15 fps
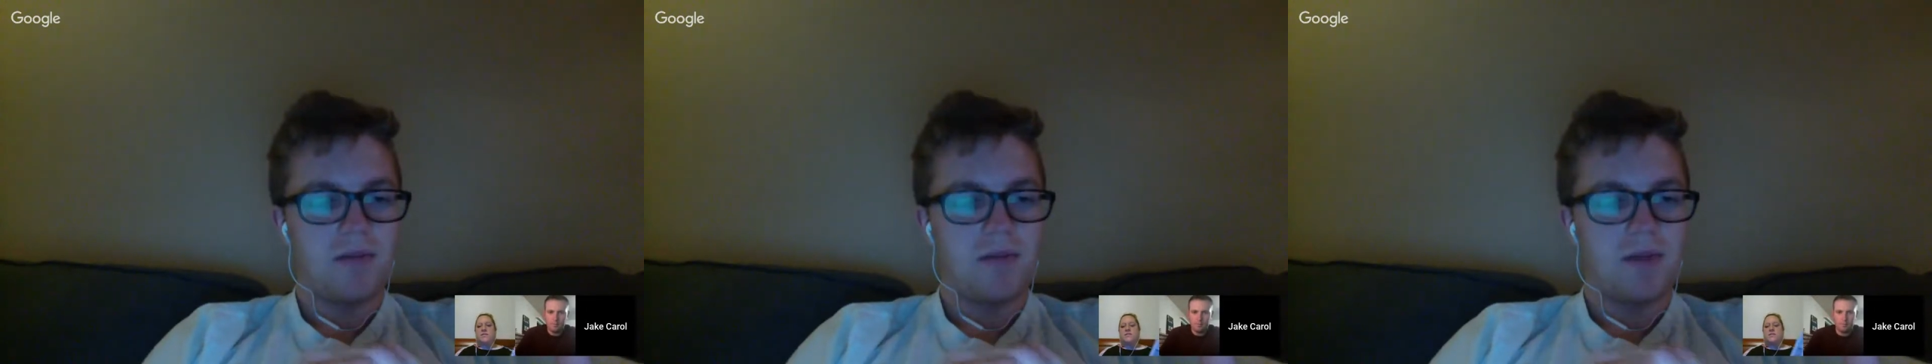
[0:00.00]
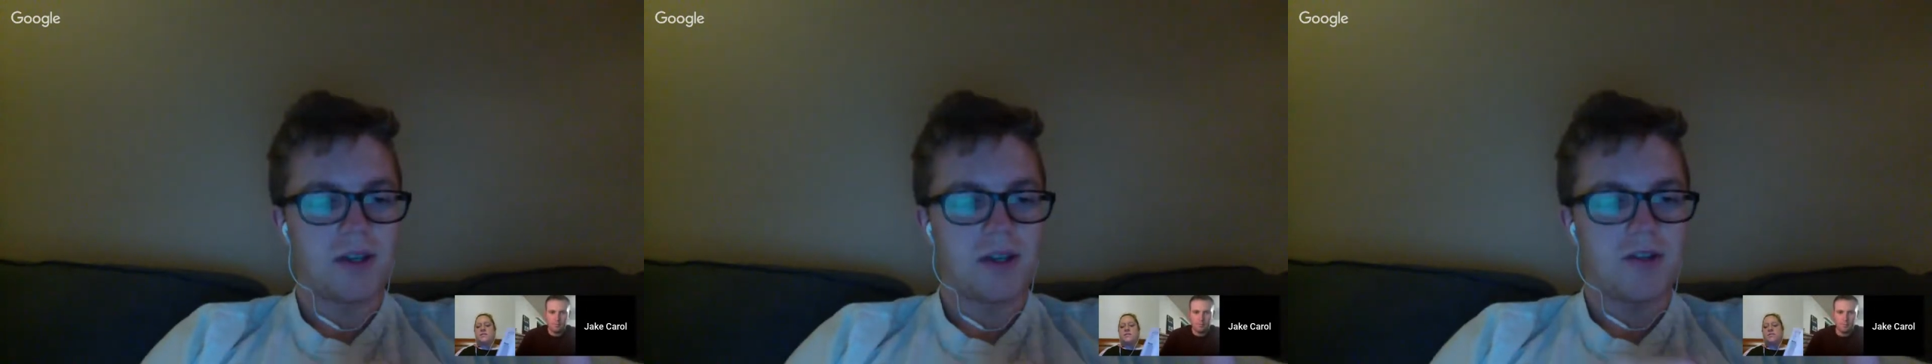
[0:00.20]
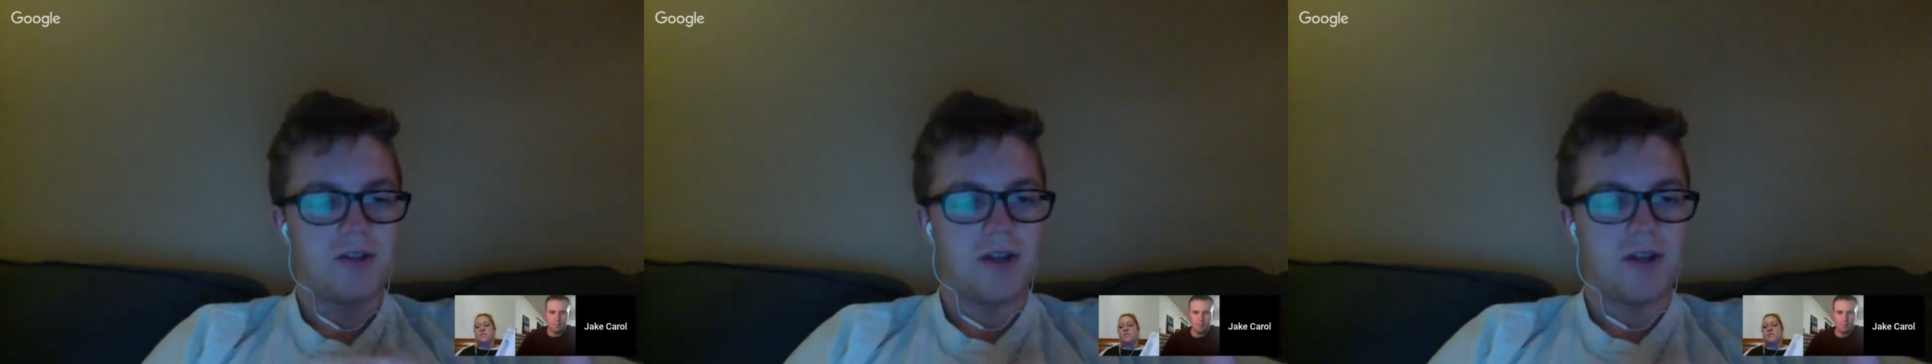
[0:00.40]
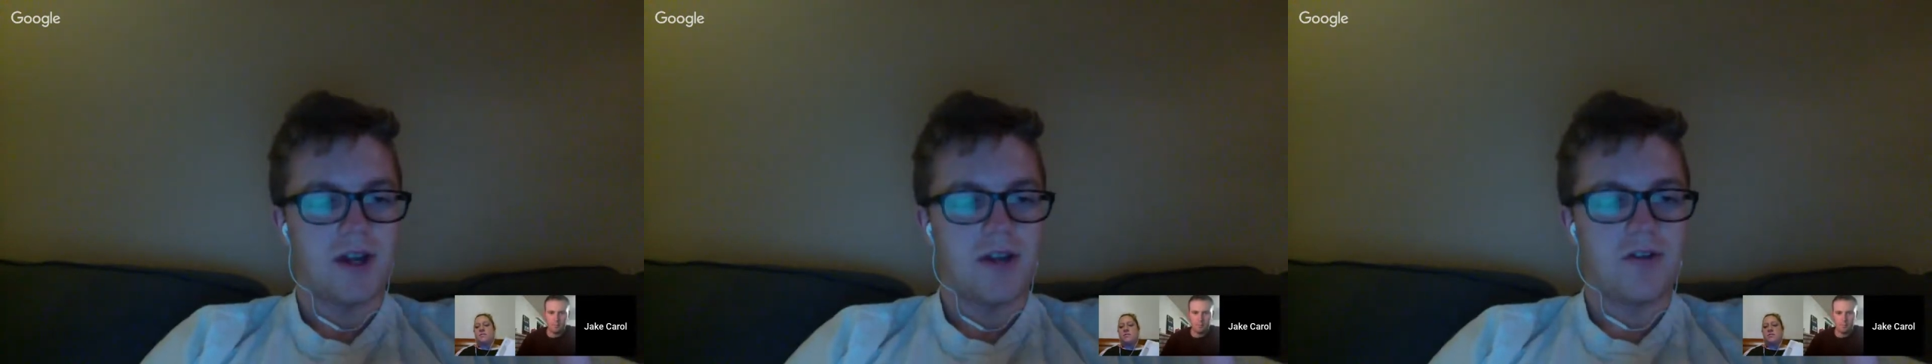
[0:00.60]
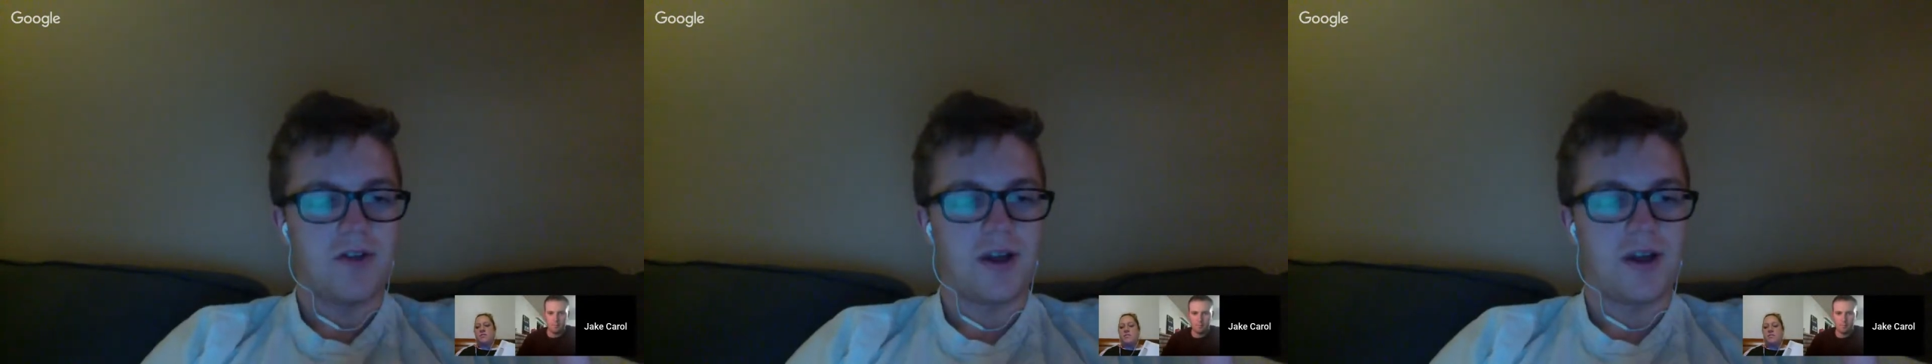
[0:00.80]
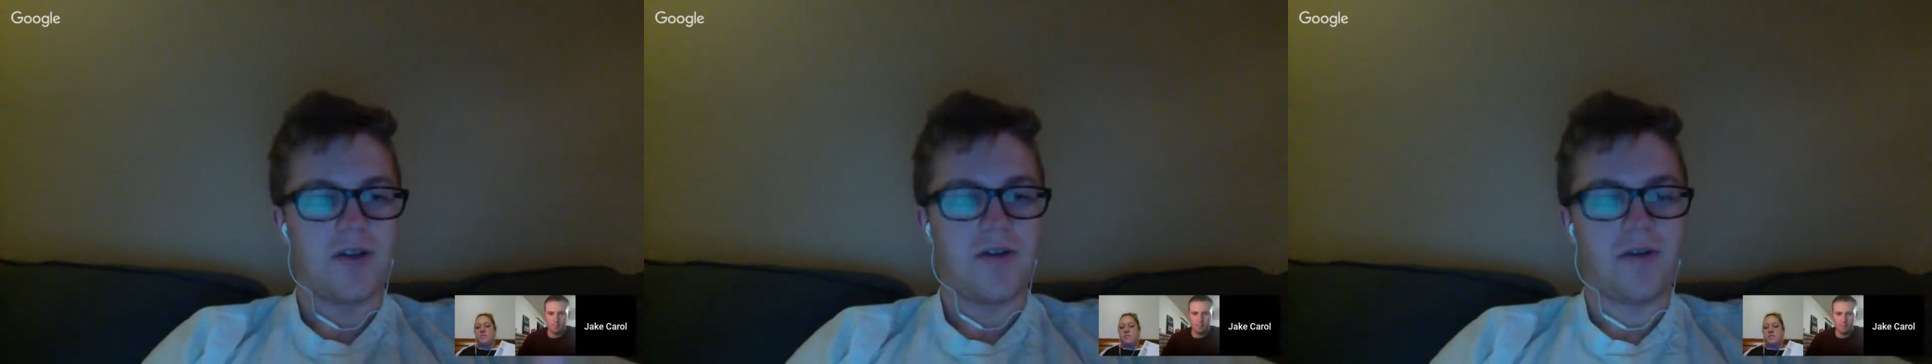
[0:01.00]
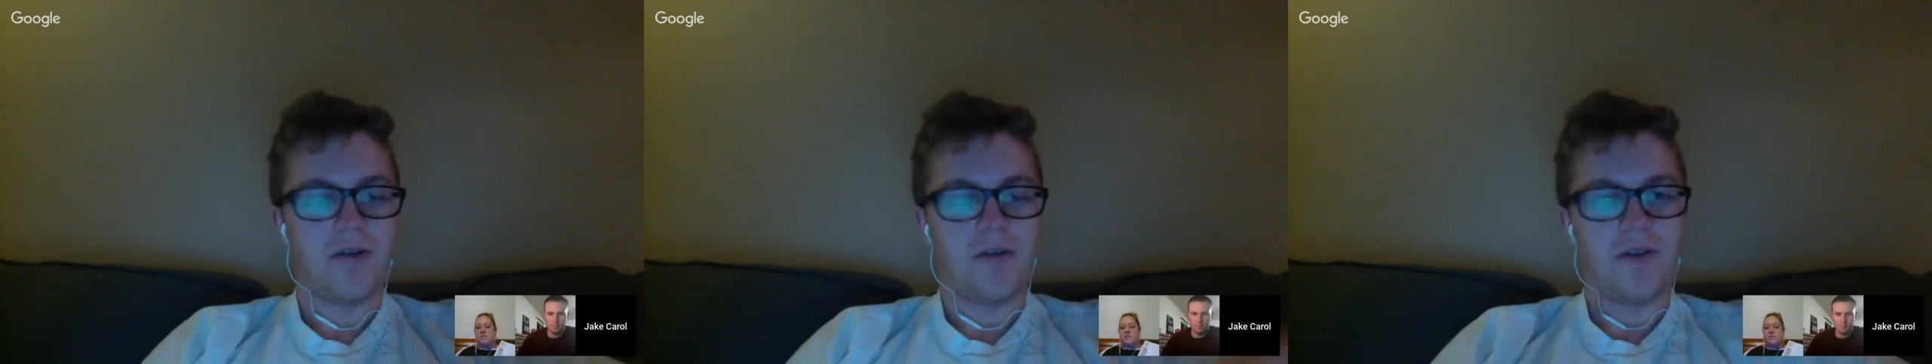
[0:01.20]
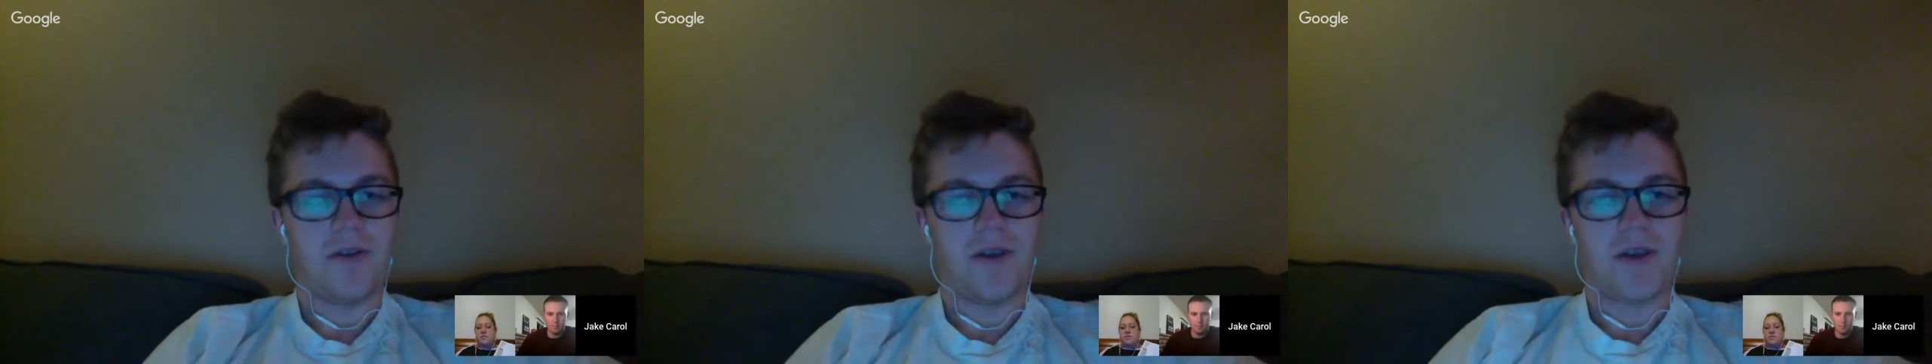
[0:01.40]
make sure that I knew how to do
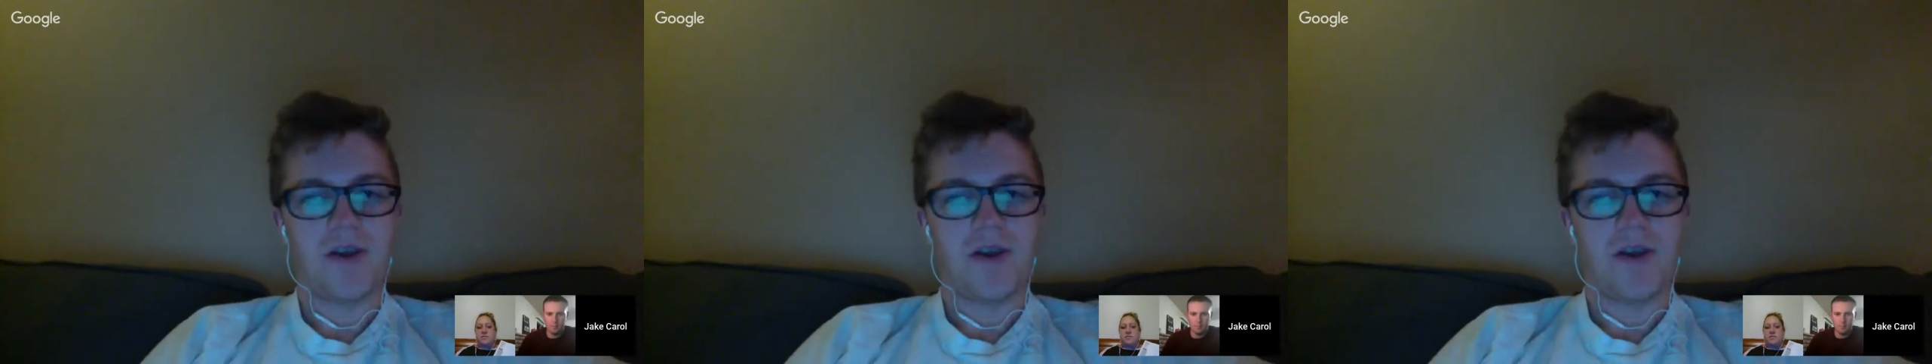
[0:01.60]
everything.